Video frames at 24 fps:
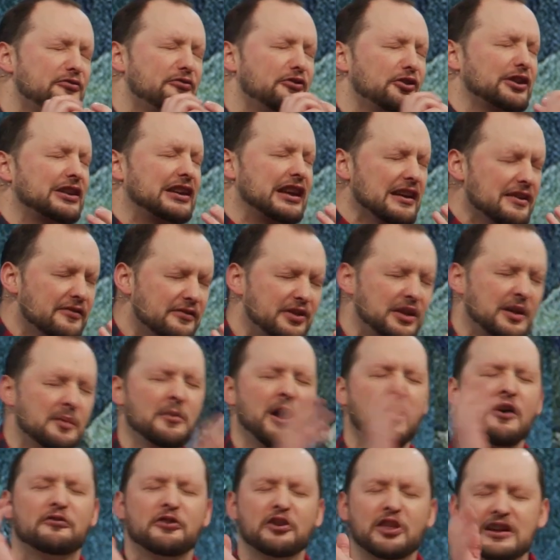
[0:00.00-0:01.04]
forgive them,
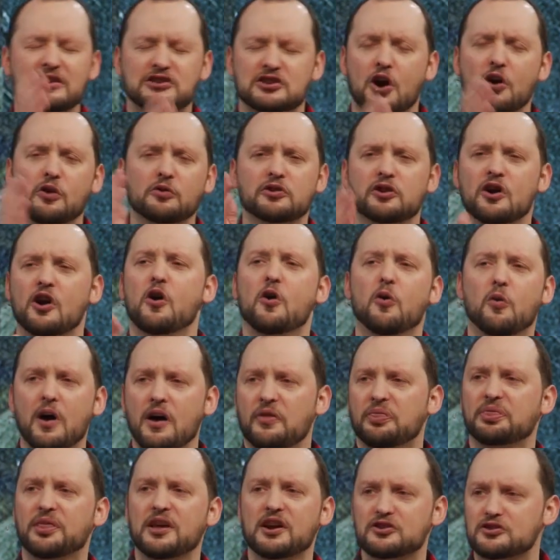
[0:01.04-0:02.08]
for they don't know
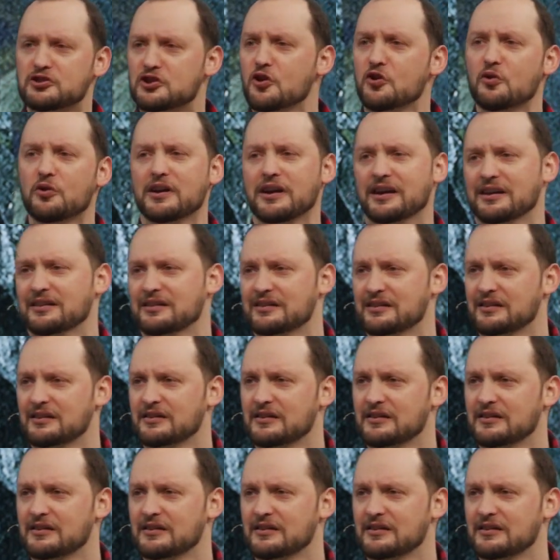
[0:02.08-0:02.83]
what they're doing.